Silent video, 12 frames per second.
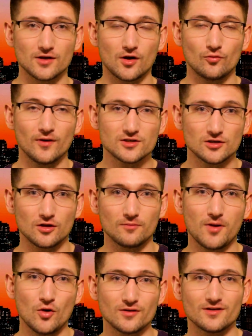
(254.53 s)
original
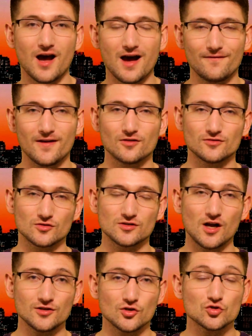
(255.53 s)
opponent, Rafael dos
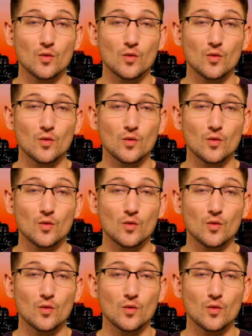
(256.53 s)
Anjos.